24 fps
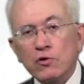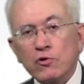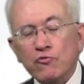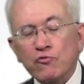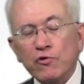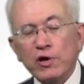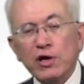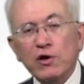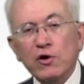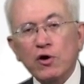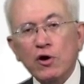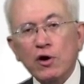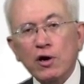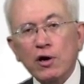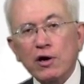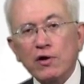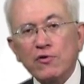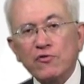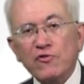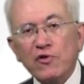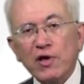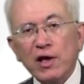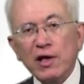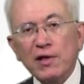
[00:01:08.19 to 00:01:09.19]

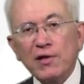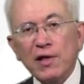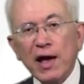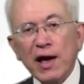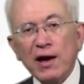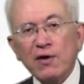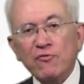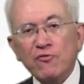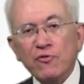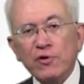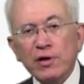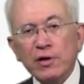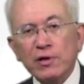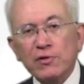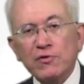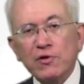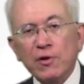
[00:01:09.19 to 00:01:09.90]
recurs in every